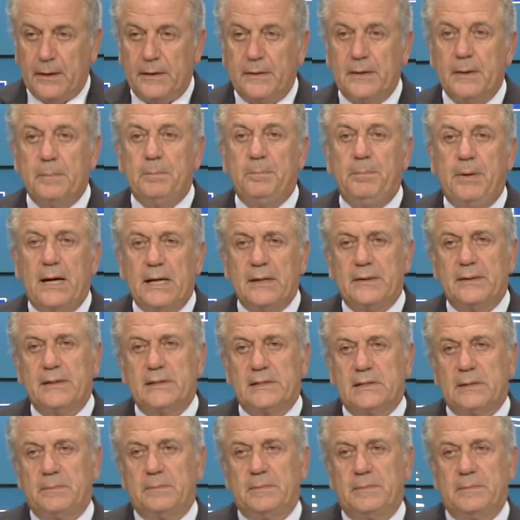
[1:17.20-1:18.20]
The
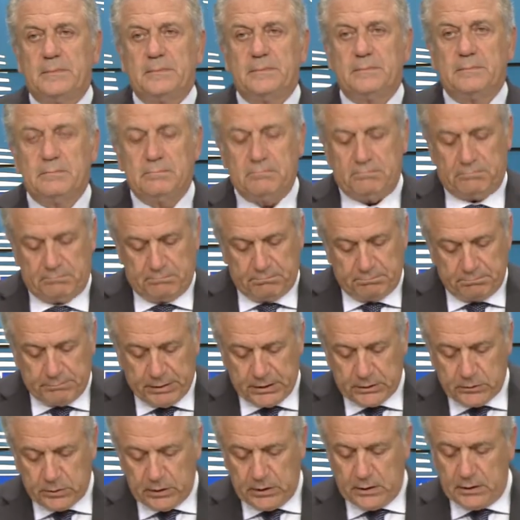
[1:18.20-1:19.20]
partnership
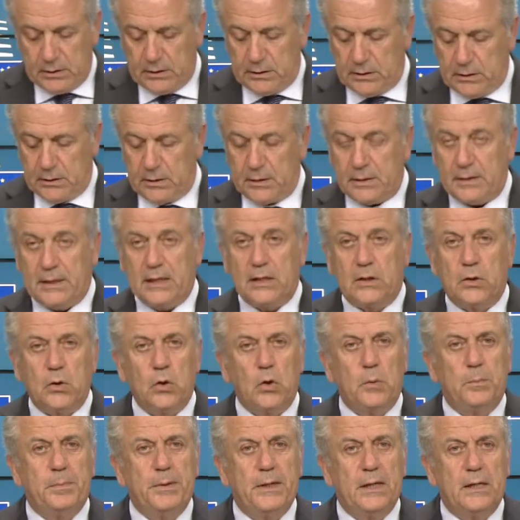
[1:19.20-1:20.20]
between the
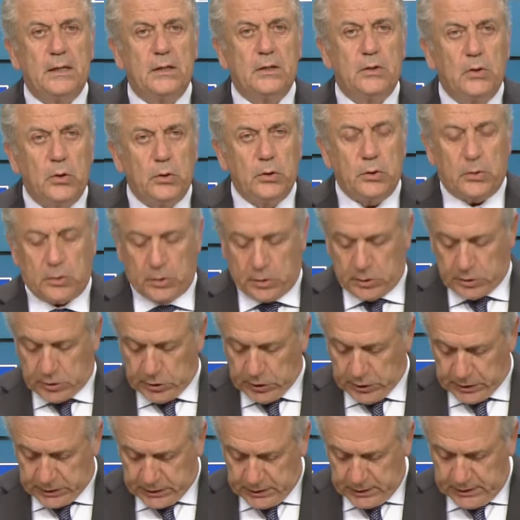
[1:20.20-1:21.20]
European Union and
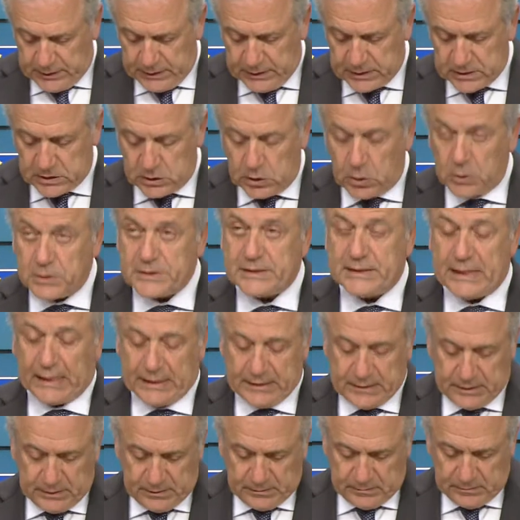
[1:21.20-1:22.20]
Turkey is
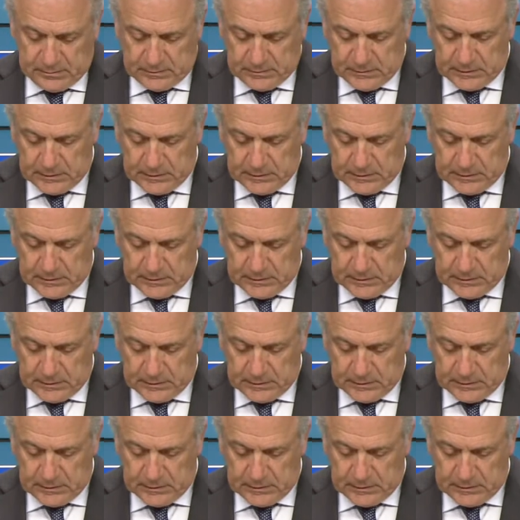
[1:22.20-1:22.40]
long-standing